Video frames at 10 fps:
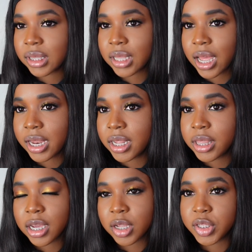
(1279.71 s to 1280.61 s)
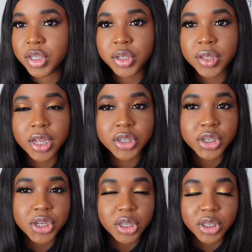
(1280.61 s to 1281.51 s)
than the other two that I
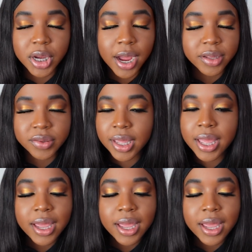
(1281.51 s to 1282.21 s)
just showed you guys